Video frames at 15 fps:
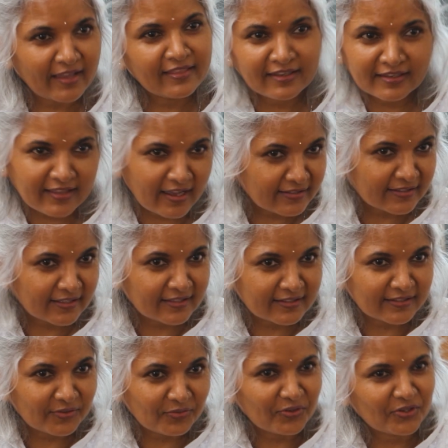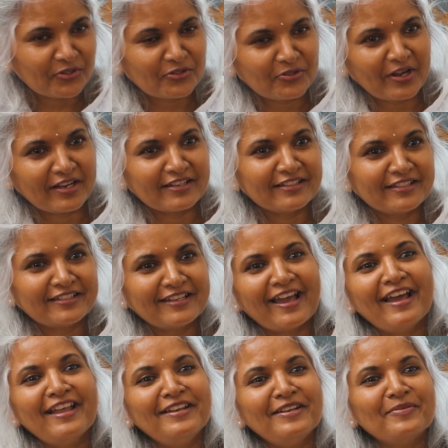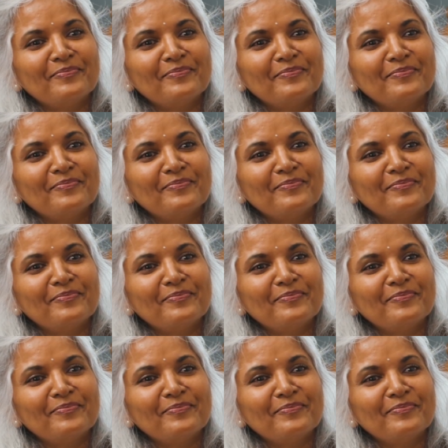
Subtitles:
I think that's easier for you to understand.